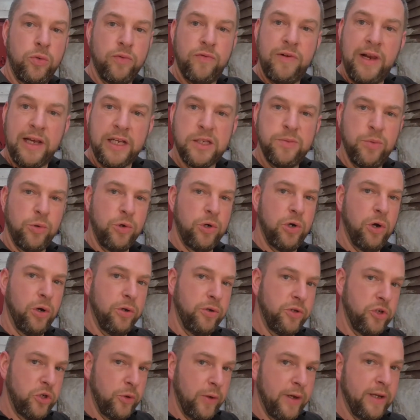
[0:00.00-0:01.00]
flexible
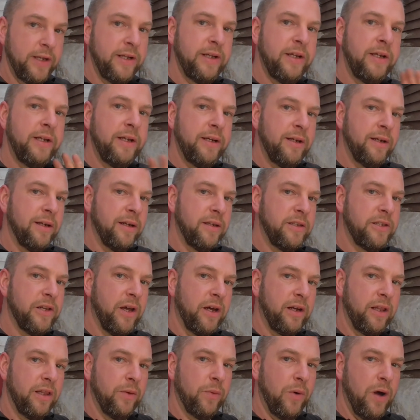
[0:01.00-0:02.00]
conduit and
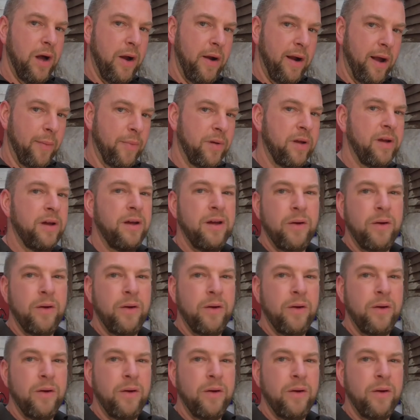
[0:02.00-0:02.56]
tidy the wiring up.